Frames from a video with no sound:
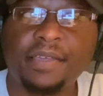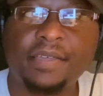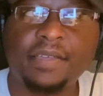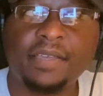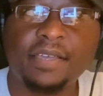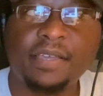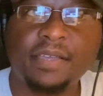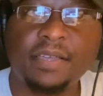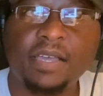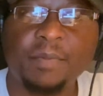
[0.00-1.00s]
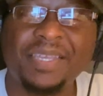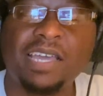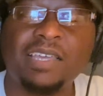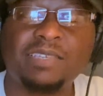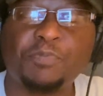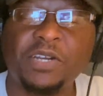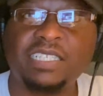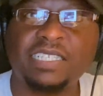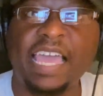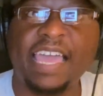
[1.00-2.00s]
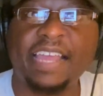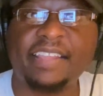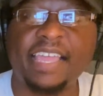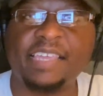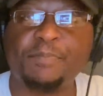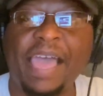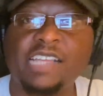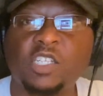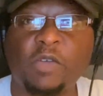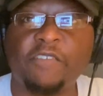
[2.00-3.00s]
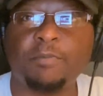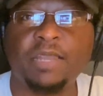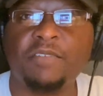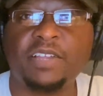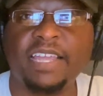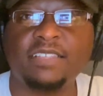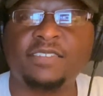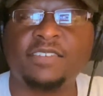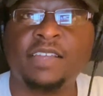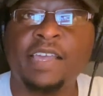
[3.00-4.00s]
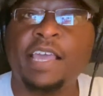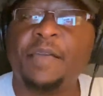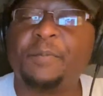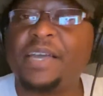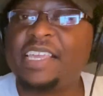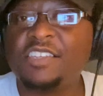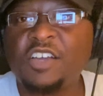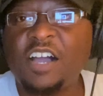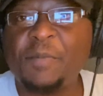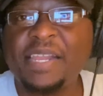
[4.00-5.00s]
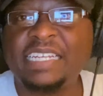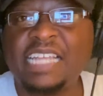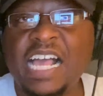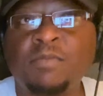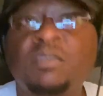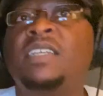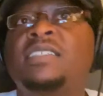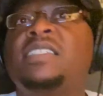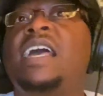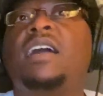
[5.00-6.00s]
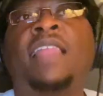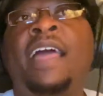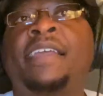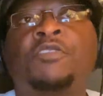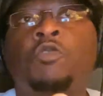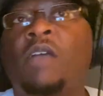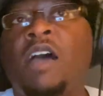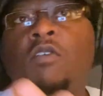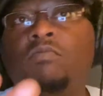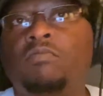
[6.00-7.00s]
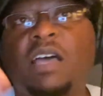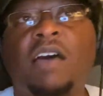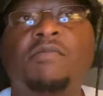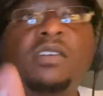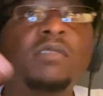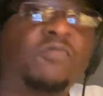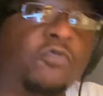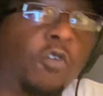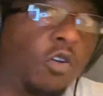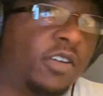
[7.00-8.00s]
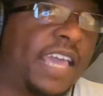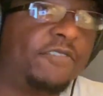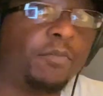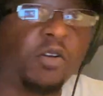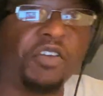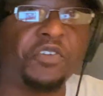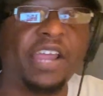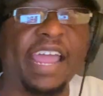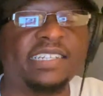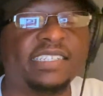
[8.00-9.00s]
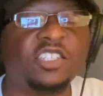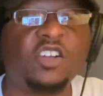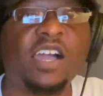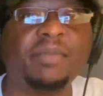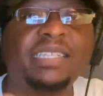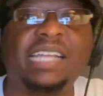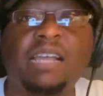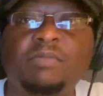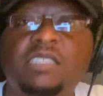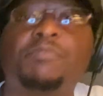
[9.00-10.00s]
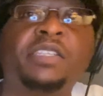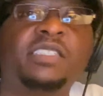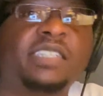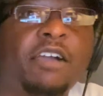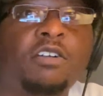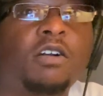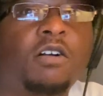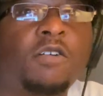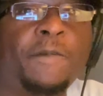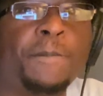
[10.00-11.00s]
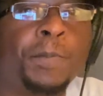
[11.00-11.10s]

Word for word: I mean, it's pretty sad that he passed away from liver cancer. But you know how many times just now, like throughout, I've done four David Bowie reactions. You know how many times he's mentioned alcohol?